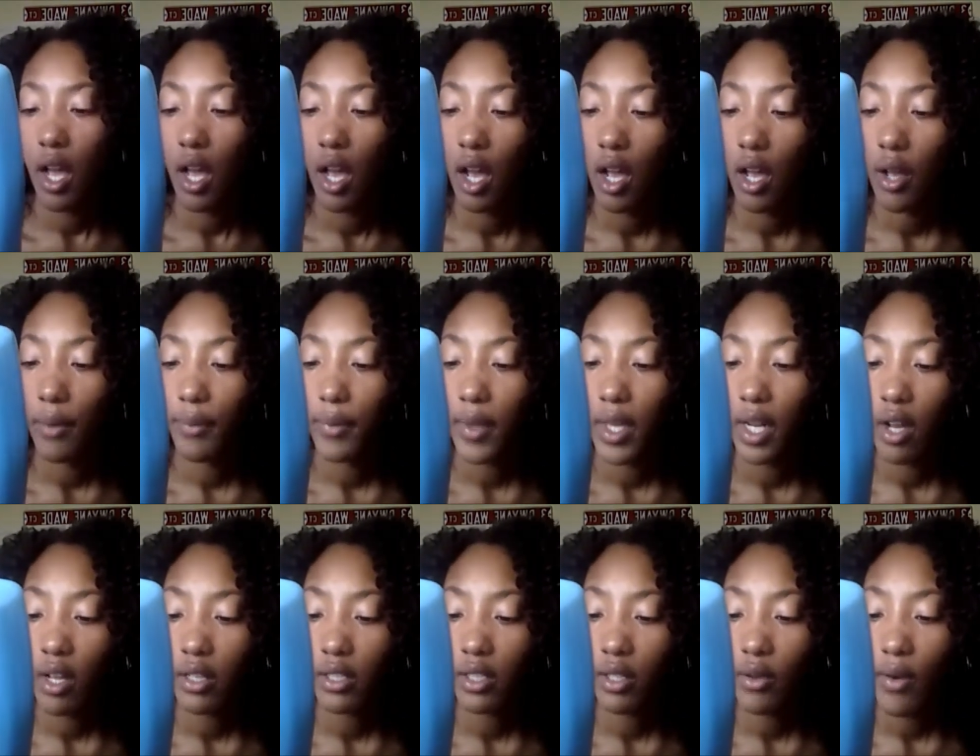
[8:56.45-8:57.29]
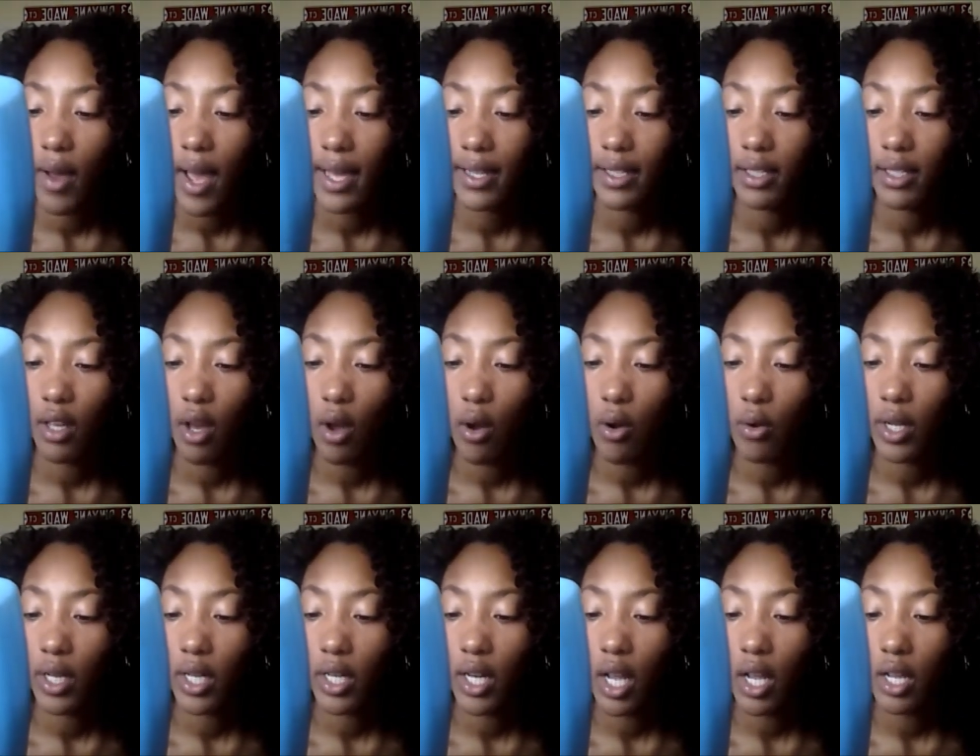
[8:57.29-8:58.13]
Um, it also has
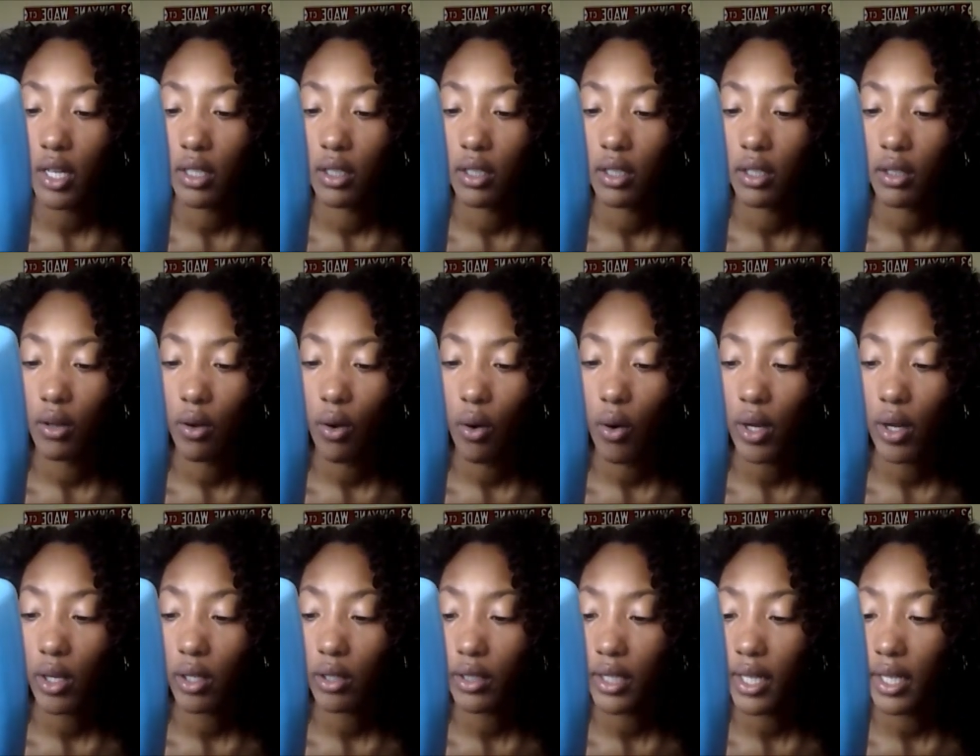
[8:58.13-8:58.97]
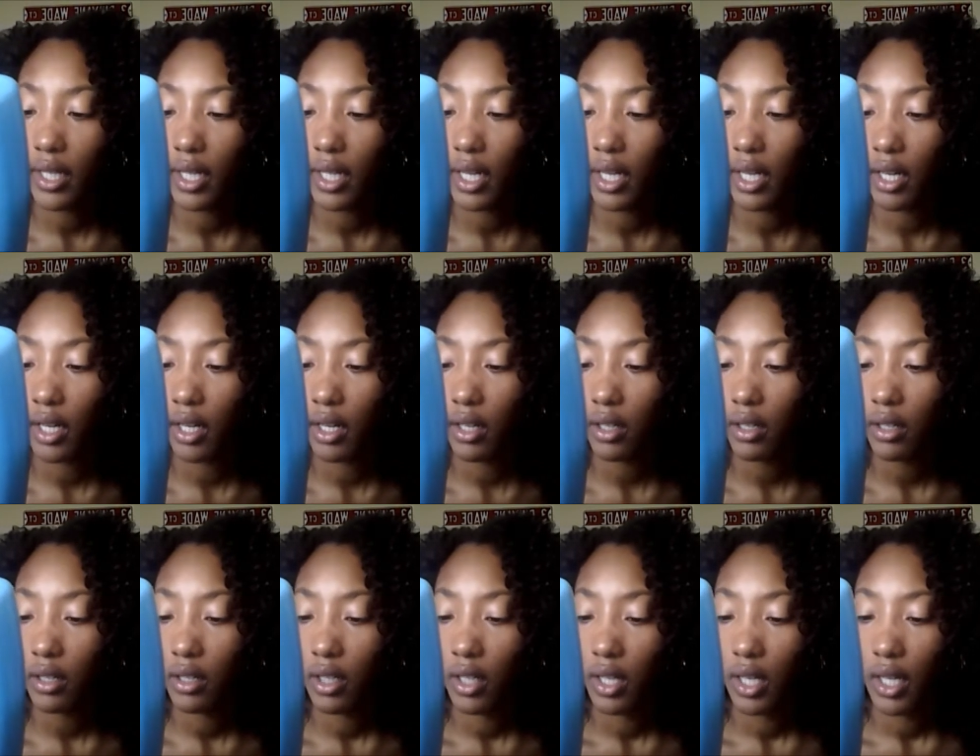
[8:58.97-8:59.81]
coconut oil in
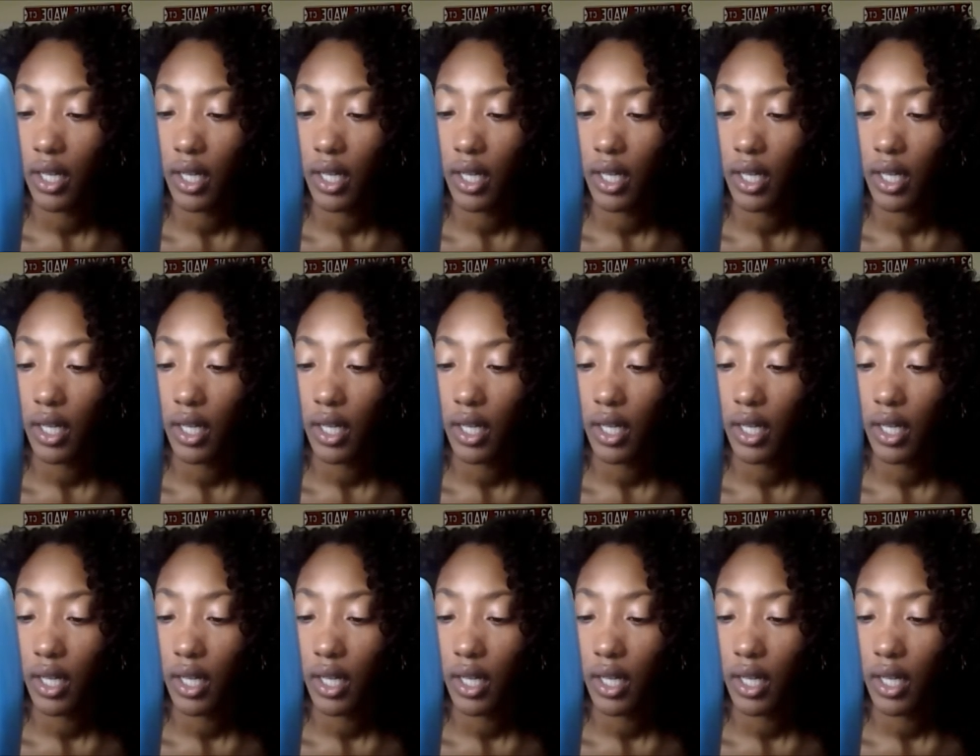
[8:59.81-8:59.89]
here